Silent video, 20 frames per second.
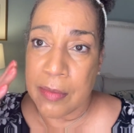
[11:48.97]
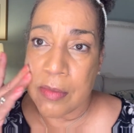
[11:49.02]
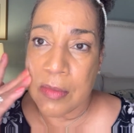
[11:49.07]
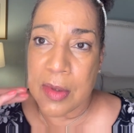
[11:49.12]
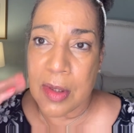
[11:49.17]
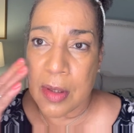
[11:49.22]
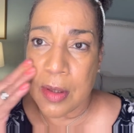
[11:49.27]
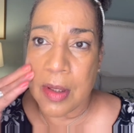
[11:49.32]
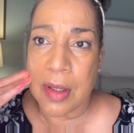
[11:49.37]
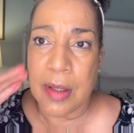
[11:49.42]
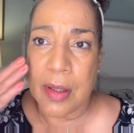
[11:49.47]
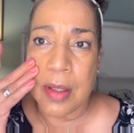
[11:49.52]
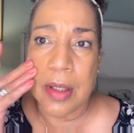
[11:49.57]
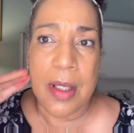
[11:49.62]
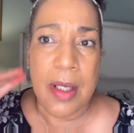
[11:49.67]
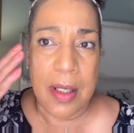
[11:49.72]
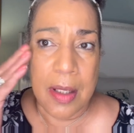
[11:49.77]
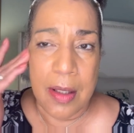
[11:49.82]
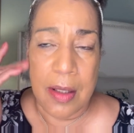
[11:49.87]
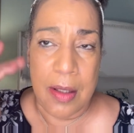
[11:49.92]
So I
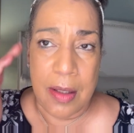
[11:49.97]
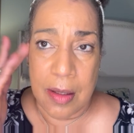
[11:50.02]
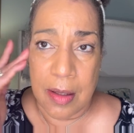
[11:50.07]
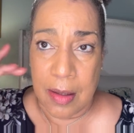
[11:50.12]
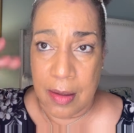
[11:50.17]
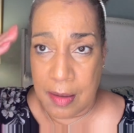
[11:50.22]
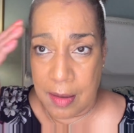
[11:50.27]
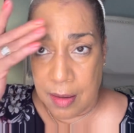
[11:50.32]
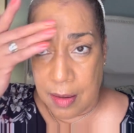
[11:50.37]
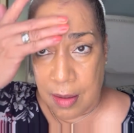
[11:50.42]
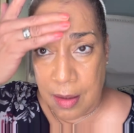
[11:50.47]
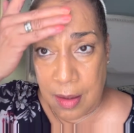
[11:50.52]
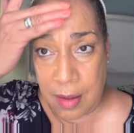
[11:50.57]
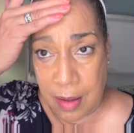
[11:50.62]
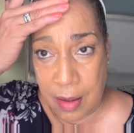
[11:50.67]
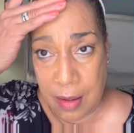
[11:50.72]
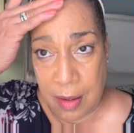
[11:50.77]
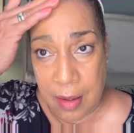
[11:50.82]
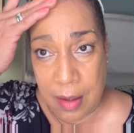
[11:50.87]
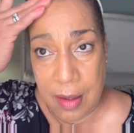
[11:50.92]
think
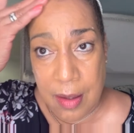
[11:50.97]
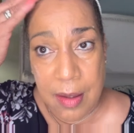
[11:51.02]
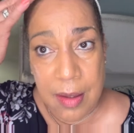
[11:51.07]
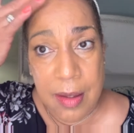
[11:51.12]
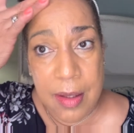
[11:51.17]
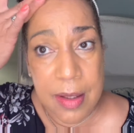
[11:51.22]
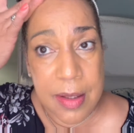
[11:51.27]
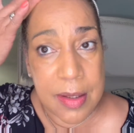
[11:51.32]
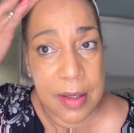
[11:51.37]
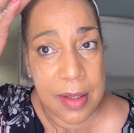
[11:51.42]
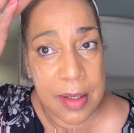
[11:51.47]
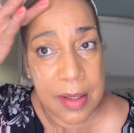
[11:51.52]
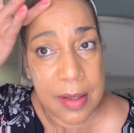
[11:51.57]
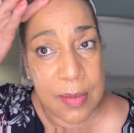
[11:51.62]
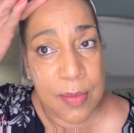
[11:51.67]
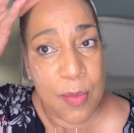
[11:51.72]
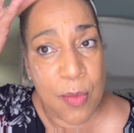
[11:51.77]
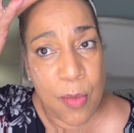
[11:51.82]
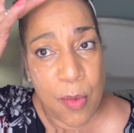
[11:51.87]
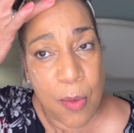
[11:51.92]
this is
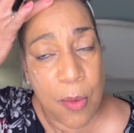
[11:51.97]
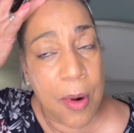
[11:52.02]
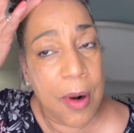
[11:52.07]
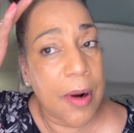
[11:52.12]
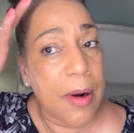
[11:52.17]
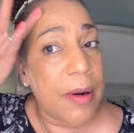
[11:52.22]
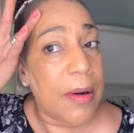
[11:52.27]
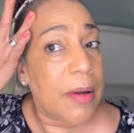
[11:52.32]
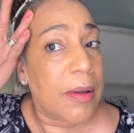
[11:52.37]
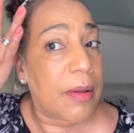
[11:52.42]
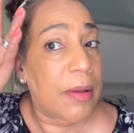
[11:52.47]
more